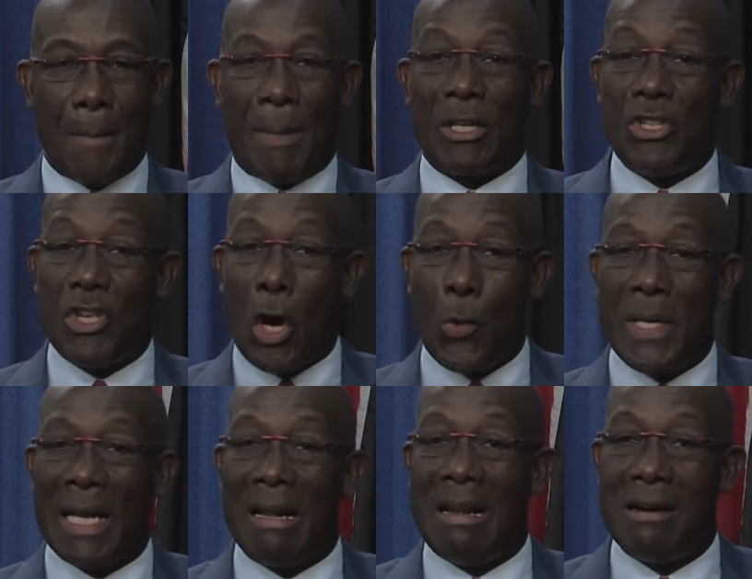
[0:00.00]
But now we
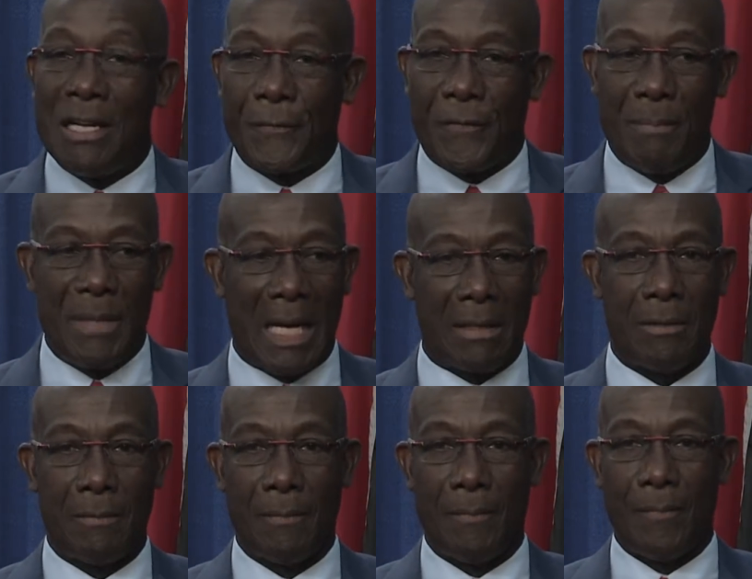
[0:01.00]
had learned from that.
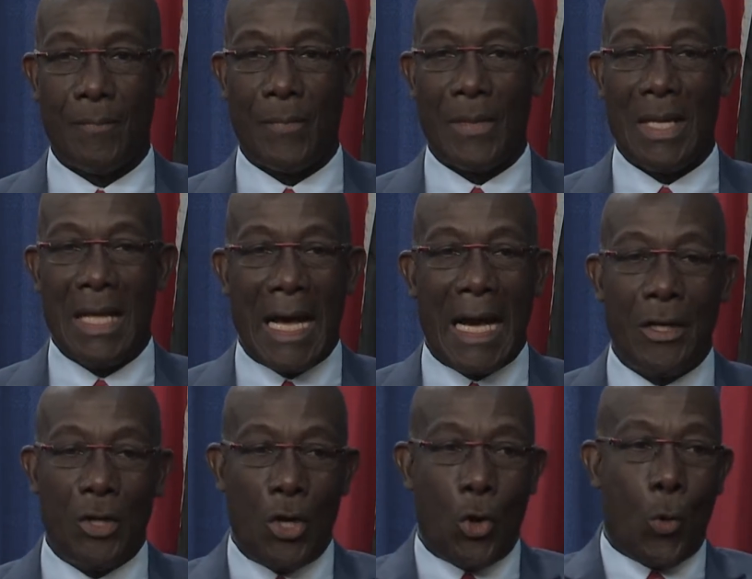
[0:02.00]

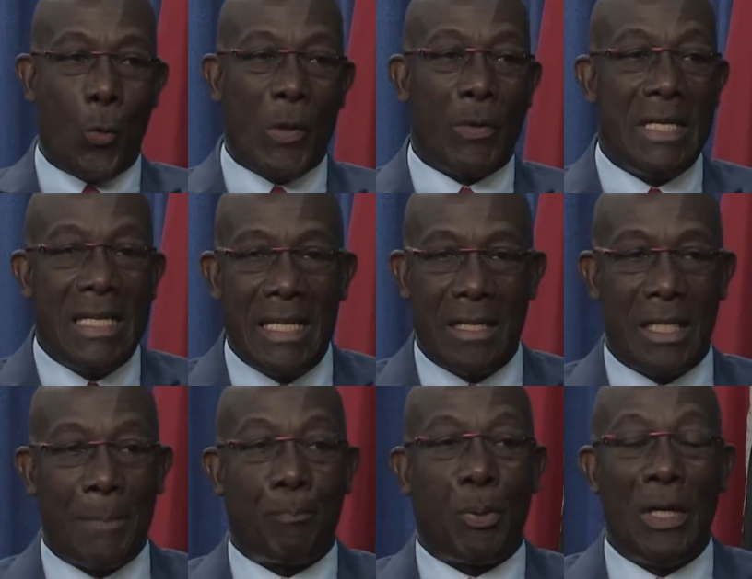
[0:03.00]
And
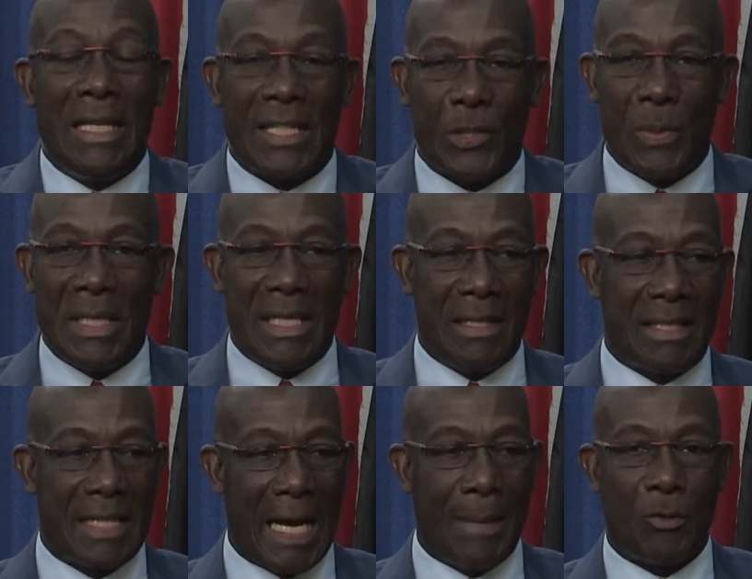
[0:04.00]
the police would need the
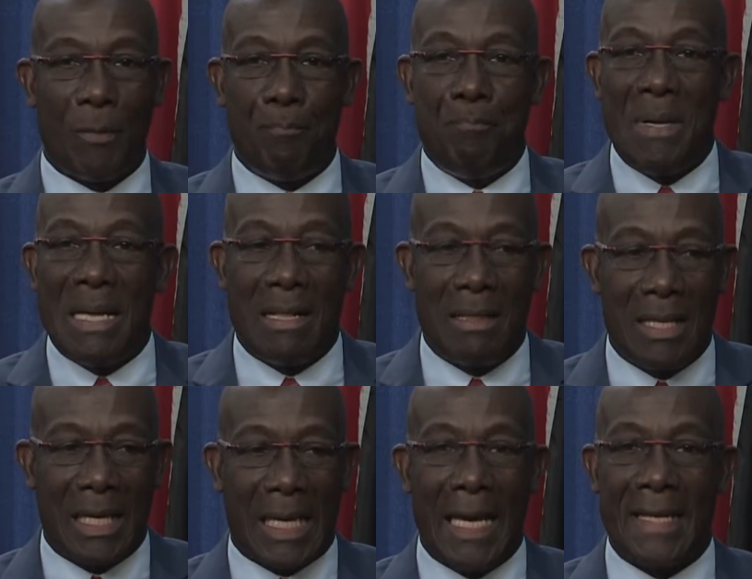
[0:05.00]
time to build
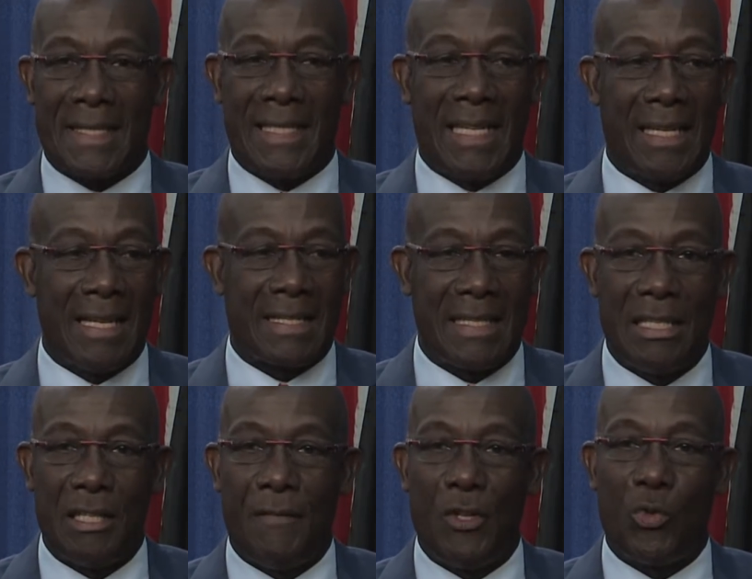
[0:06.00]
the cases against the
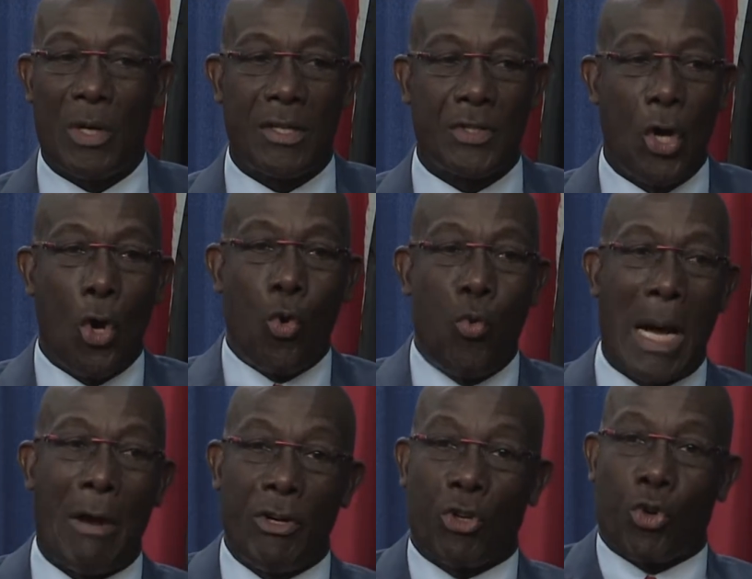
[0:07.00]
individuals who
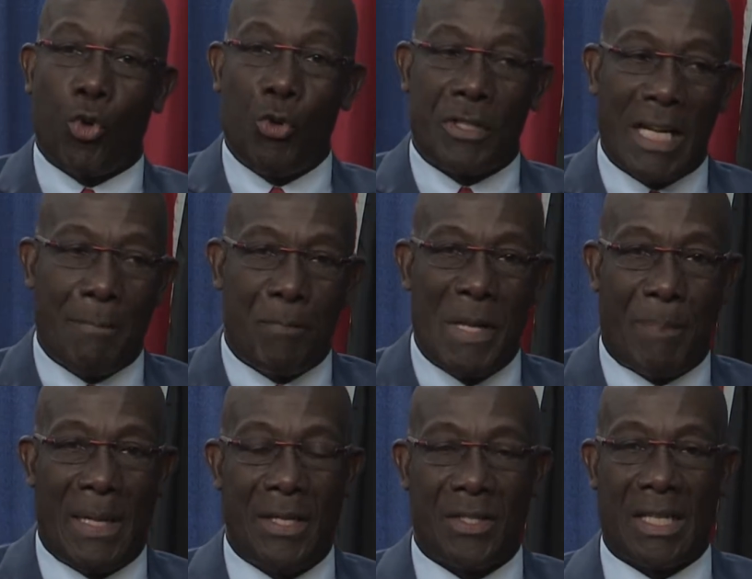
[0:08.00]
are recruiting
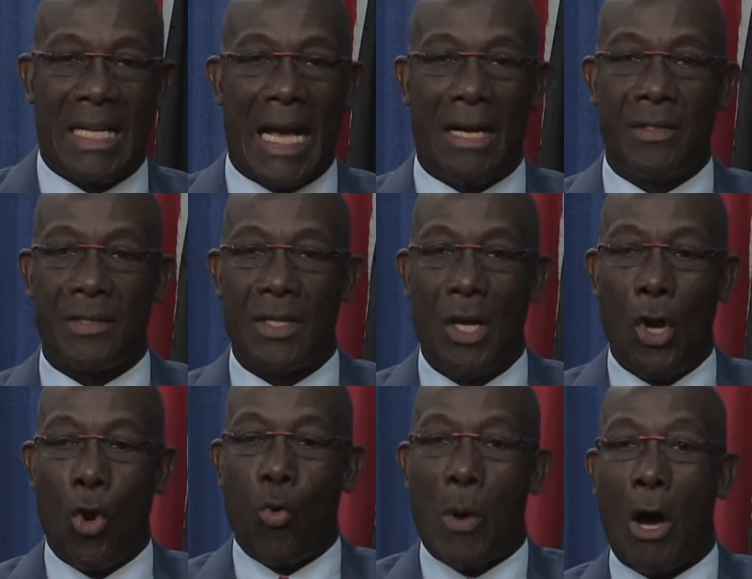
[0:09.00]
people into gangs,
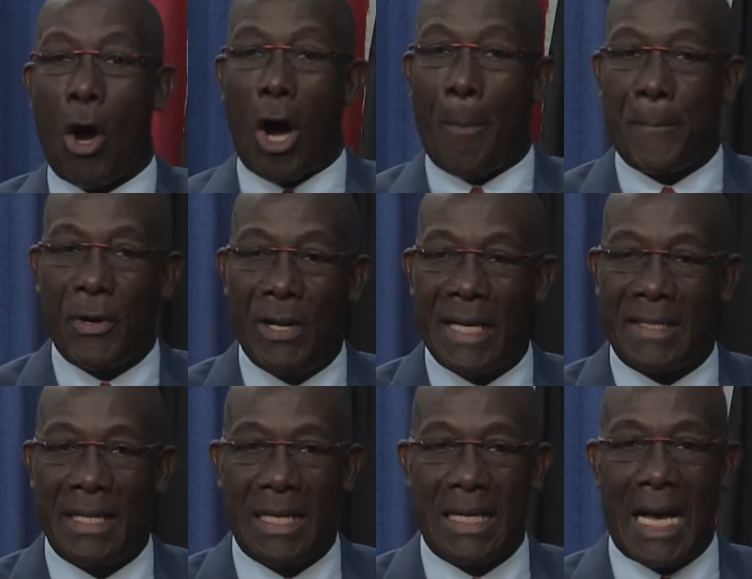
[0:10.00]
who are
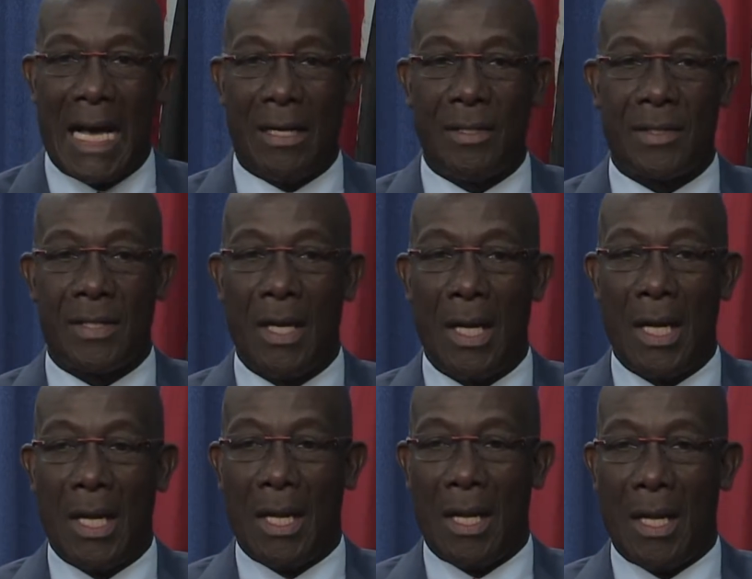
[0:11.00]
operating gangs,
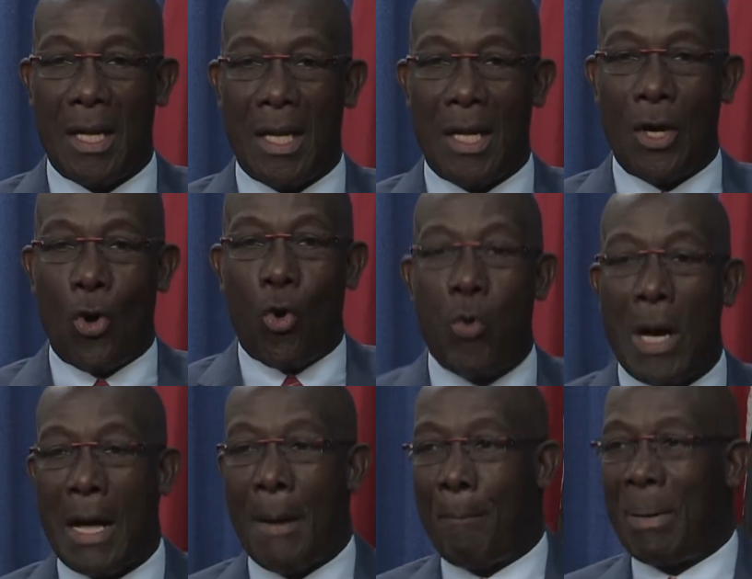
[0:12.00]
who
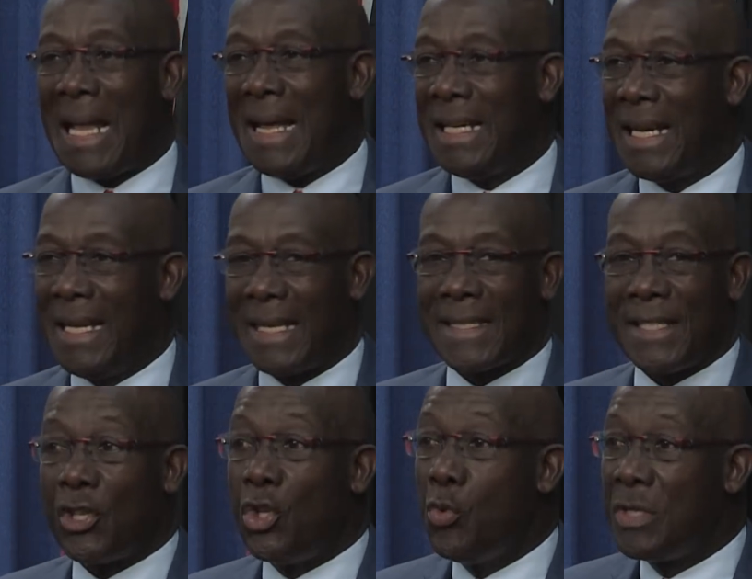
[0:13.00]
are planning and
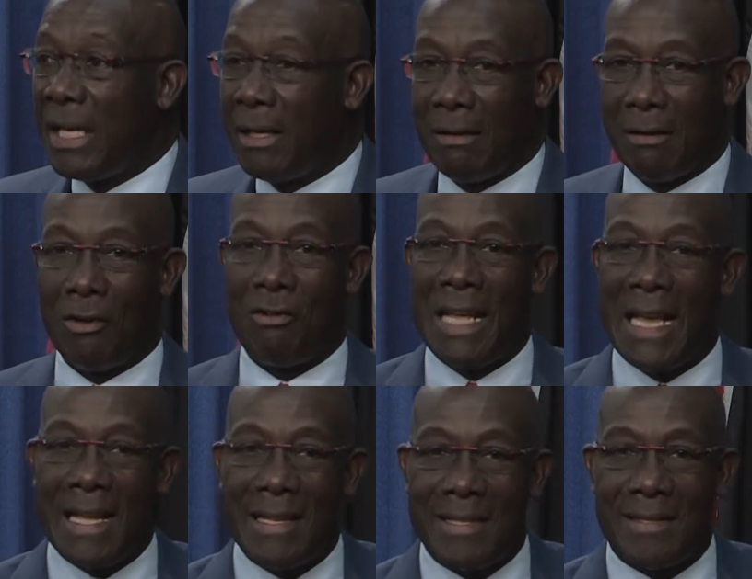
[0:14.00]
executing
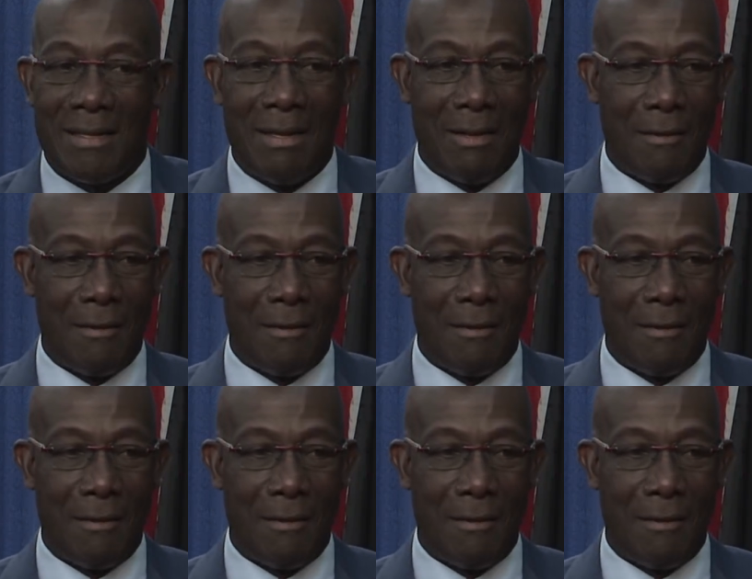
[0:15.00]
raids,